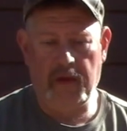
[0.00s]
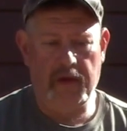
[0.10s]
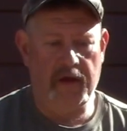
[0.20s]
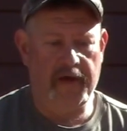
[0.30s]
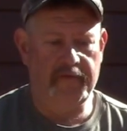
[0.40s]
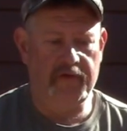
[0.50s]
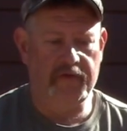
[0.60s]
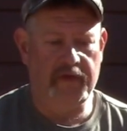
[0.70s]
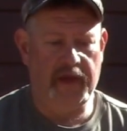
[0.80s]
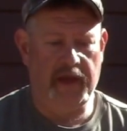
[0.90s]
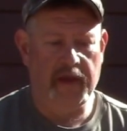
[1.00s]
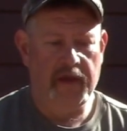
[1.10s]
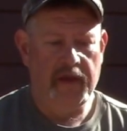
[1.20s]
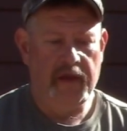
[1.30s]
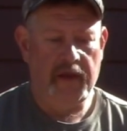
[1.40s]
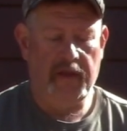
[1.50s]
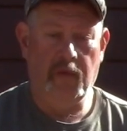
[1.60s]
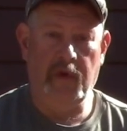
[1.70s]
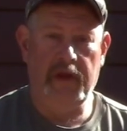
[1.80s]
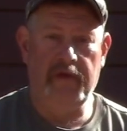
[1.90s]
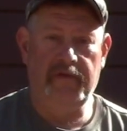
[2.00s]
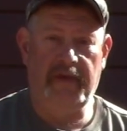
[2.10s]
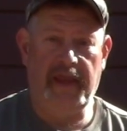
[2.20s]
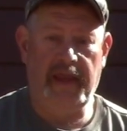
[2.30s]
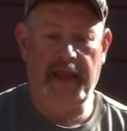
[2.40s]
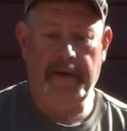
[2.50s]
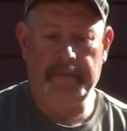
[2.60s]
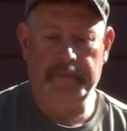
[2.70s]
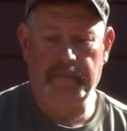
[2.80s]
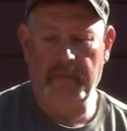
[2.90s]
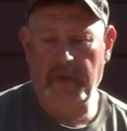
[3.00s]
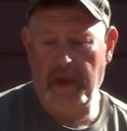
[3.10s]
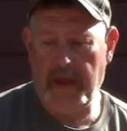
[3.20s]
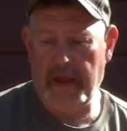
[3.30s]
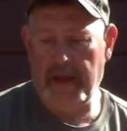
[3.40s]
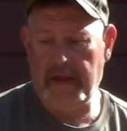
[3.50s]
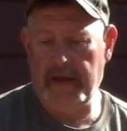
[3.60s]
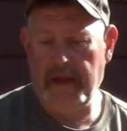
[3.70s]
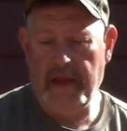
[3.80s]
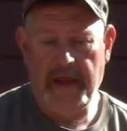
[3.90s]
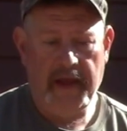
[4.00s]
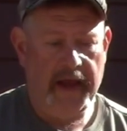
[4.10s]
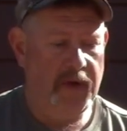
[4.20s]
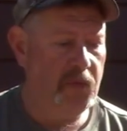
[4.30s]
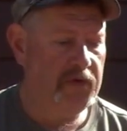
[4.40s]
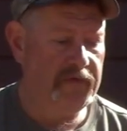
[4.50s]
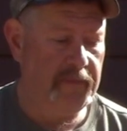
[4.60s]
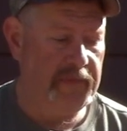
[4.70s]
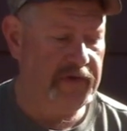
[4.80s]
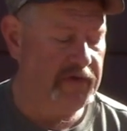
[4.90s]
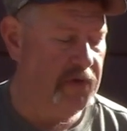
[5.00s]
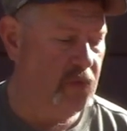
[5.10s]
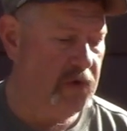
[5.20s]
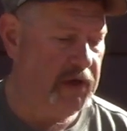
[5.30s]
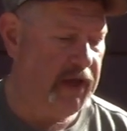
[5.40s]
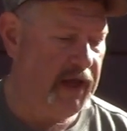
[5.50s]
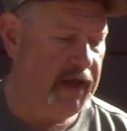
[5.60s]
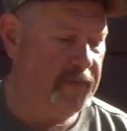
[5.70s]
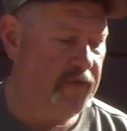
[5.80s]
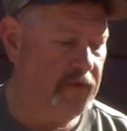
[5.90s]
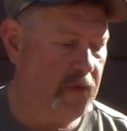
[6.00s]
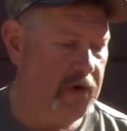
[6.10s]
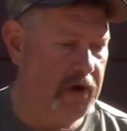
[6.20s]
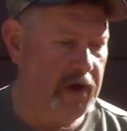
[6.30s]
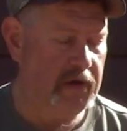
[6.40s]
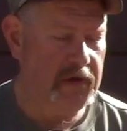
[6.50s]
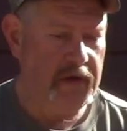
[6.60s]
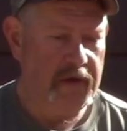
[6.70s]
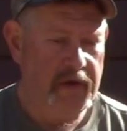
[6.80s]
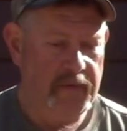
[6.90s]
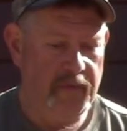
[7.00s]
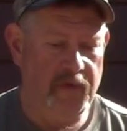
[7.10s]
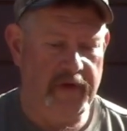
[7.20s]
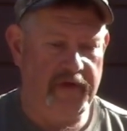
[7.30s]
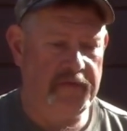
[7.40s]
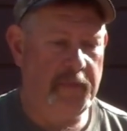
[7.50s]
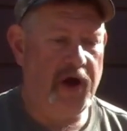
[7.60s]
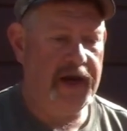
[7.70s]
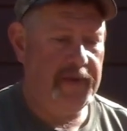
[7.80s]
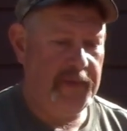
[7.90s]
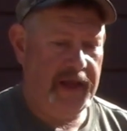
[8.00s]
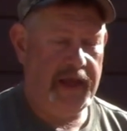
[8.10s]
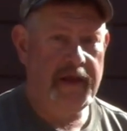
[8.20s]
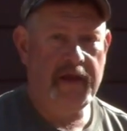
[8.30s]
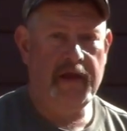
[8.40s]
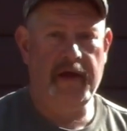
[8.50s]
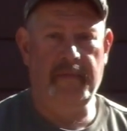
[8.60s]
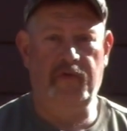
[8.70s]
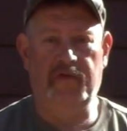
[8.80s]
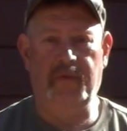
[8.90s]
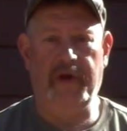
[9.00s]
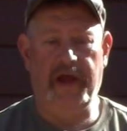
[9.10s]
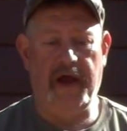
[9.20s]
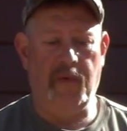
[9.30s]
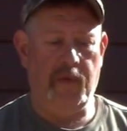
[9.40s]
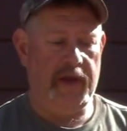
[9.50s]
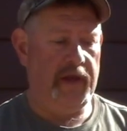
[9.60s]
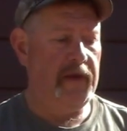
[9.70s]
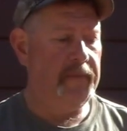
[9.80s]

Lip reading: obviously the wind is key, and I wasn't busted one time for where they spotted me, just when I got winded.